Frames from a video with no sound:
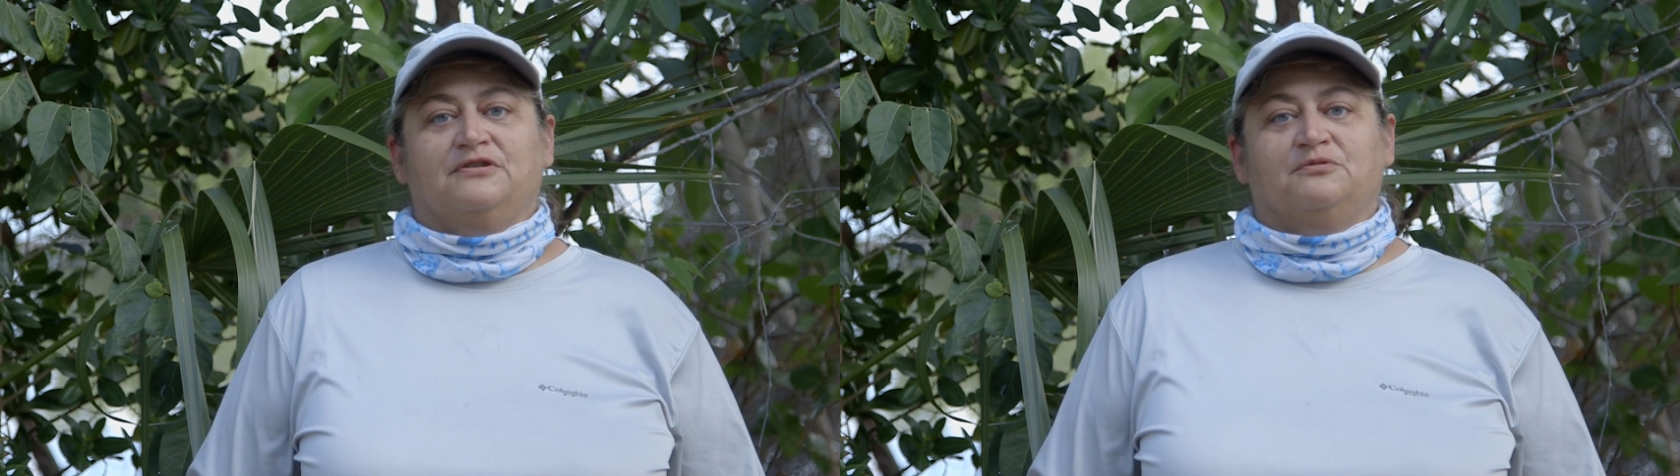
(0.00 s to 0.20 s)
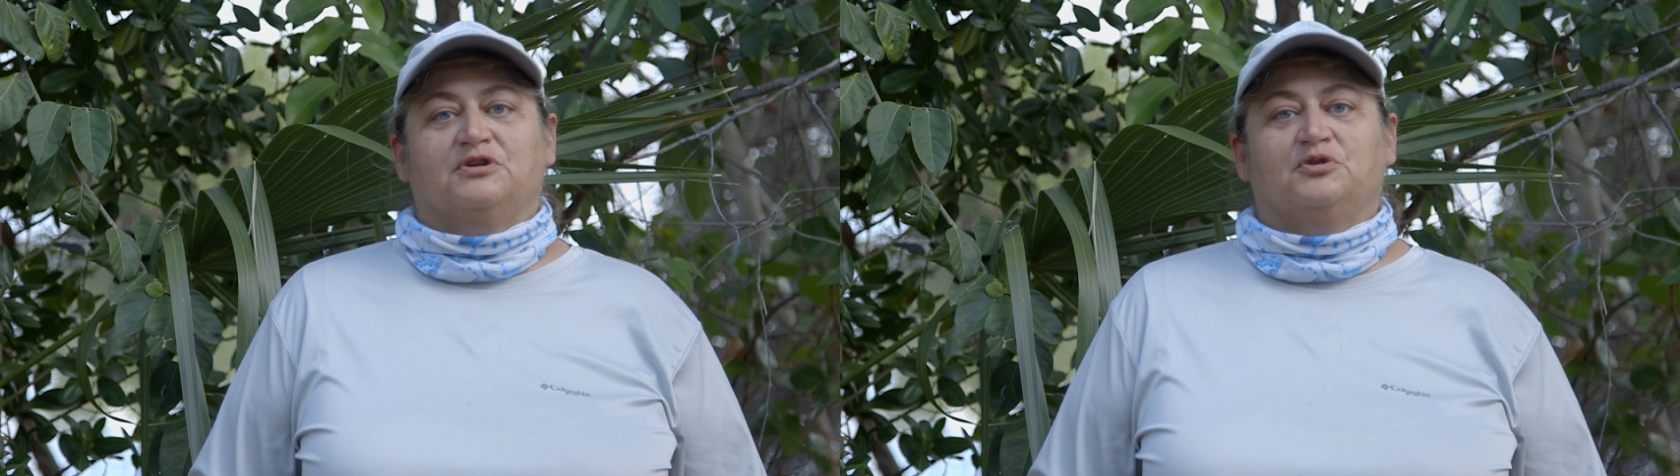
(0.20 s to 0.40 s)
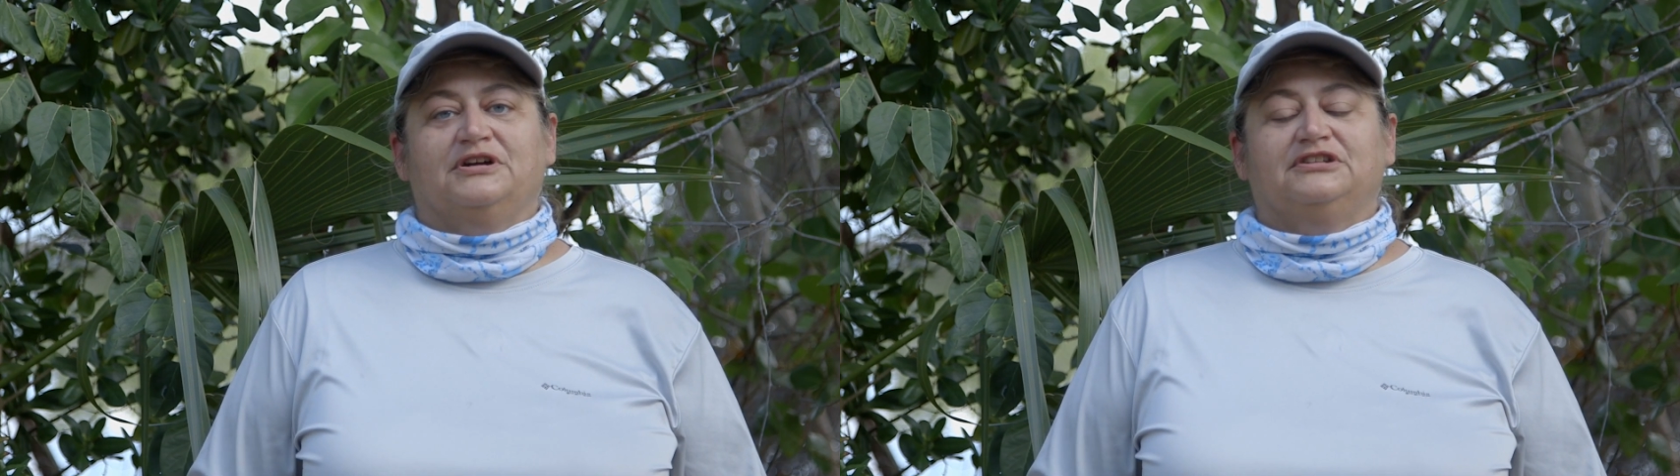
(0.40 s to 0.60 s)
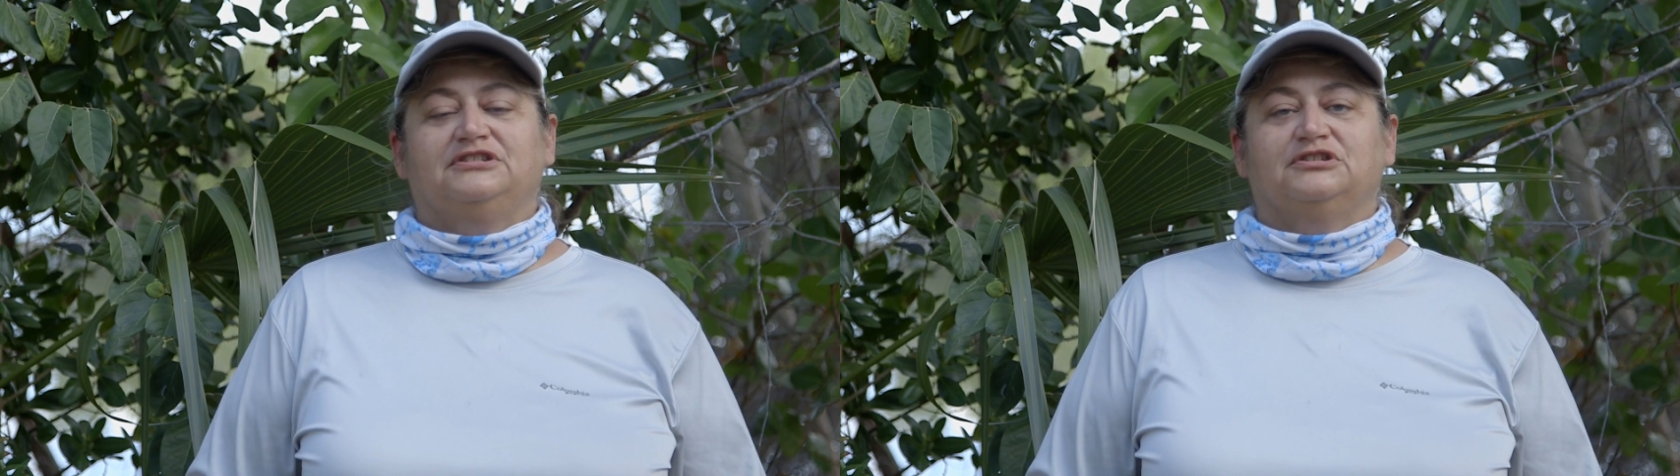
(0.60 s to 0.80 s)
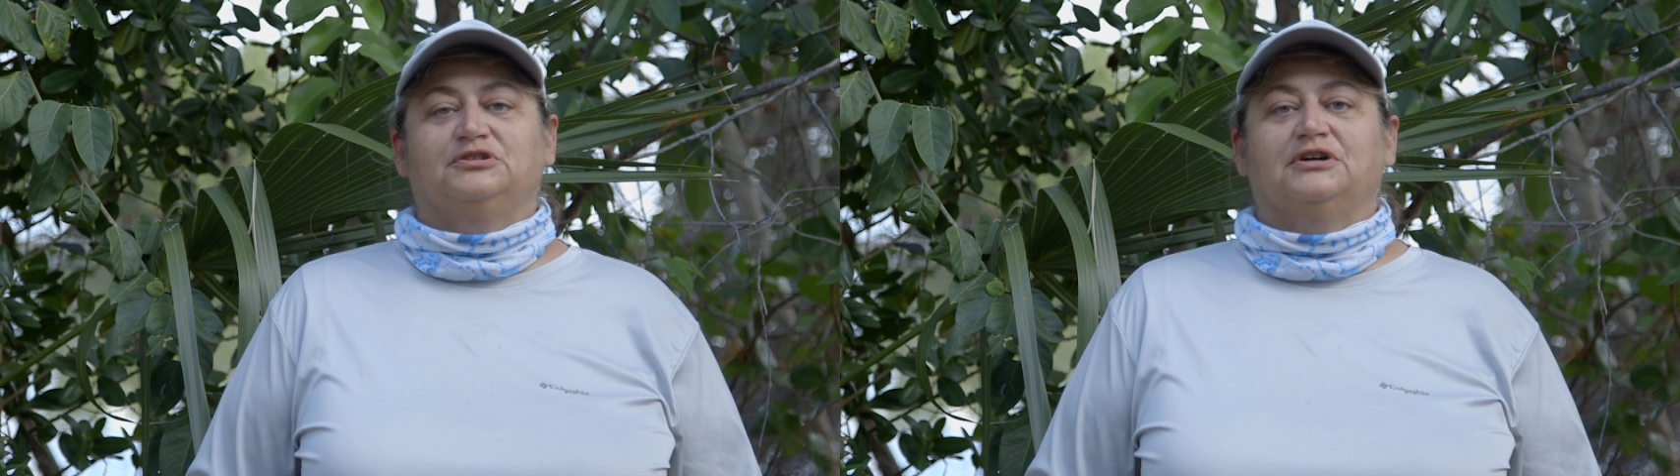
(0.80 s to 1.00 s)
We're going
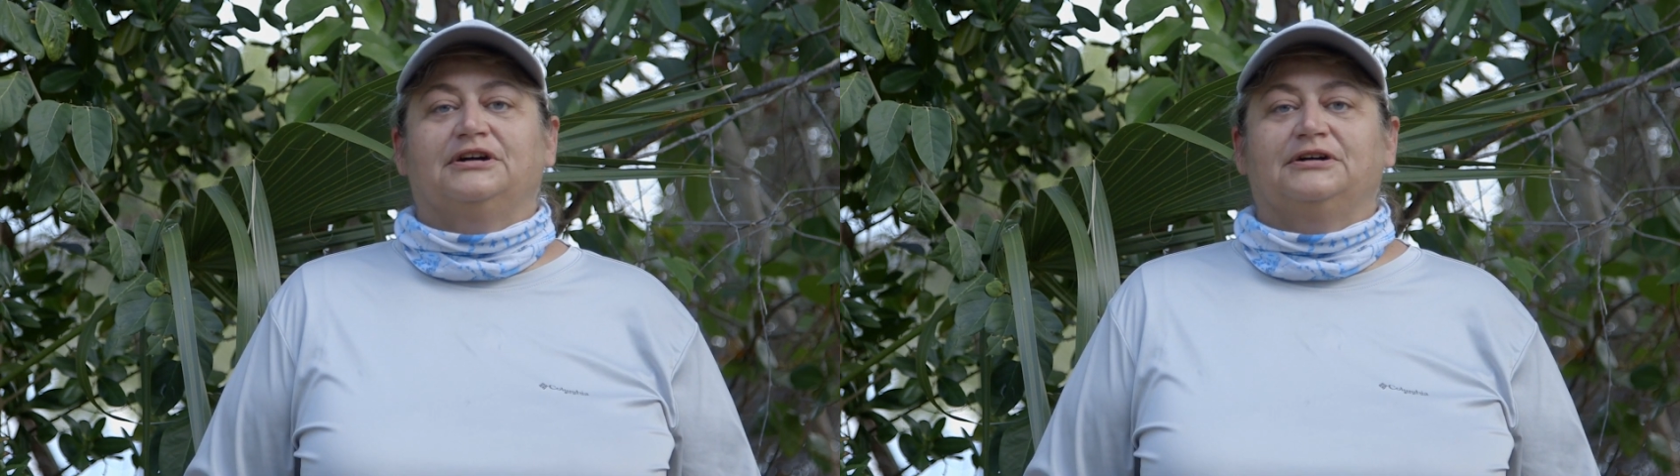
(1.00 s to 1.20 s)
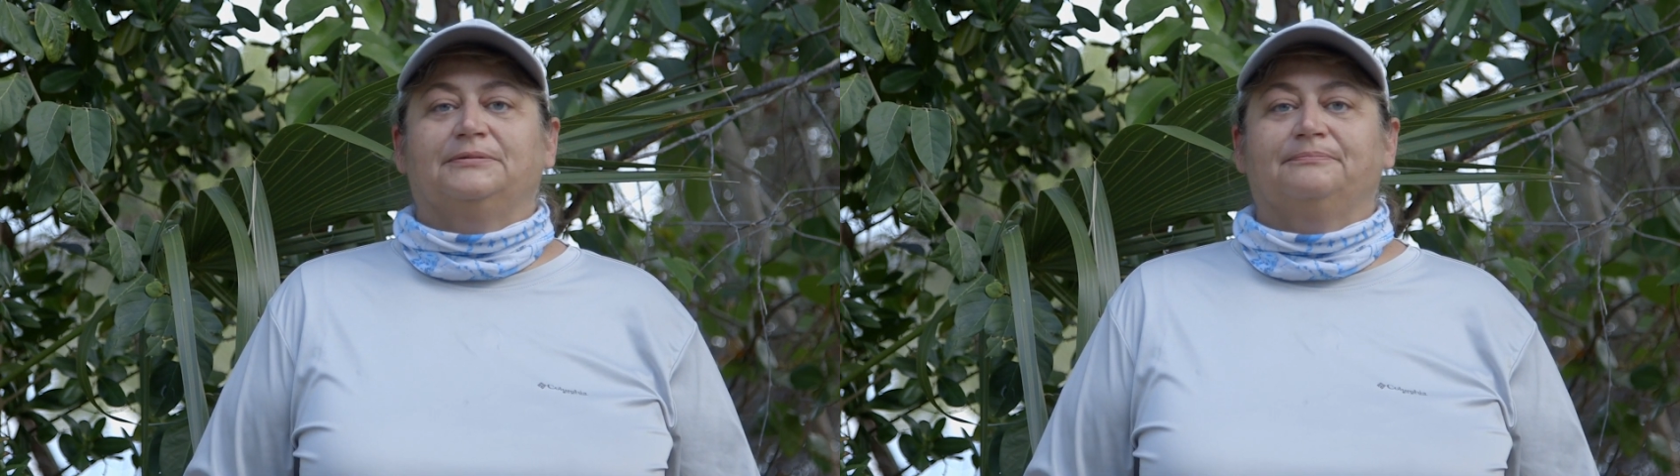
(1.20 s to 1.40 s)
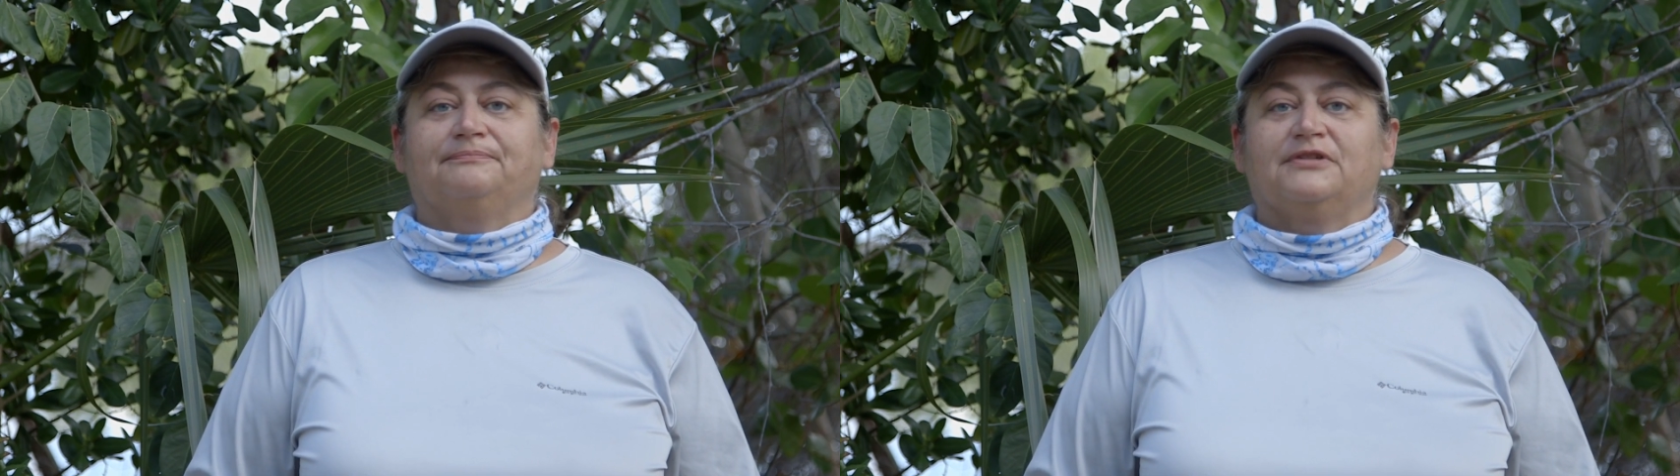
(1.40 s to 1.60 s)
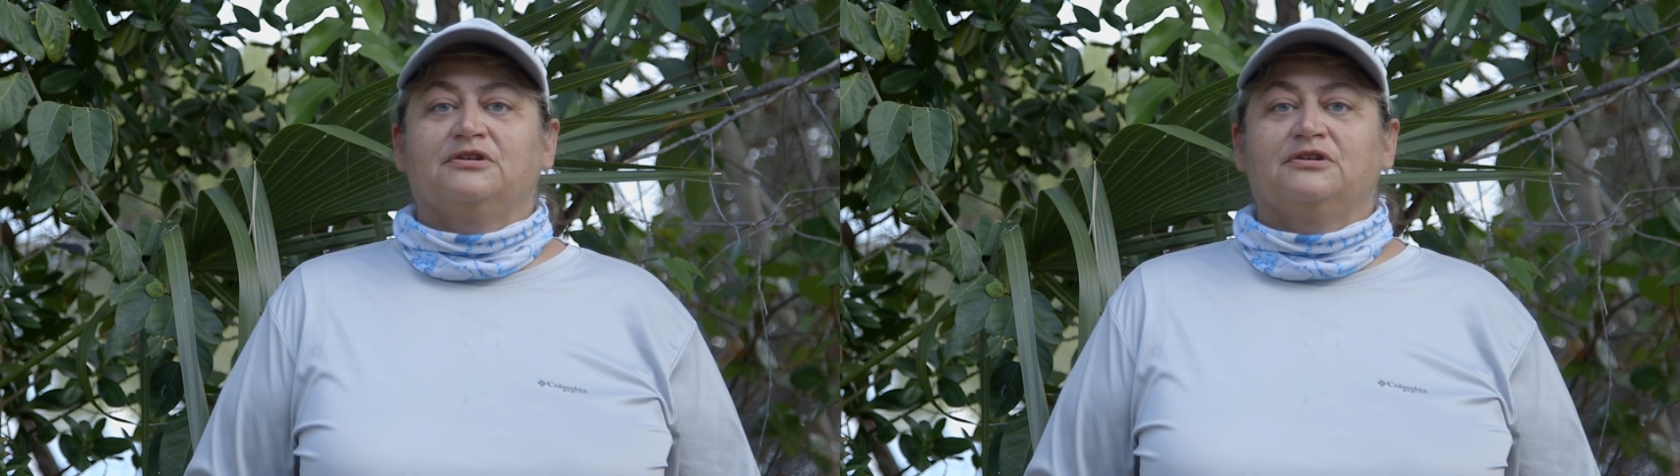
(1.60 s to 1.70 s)
to, um,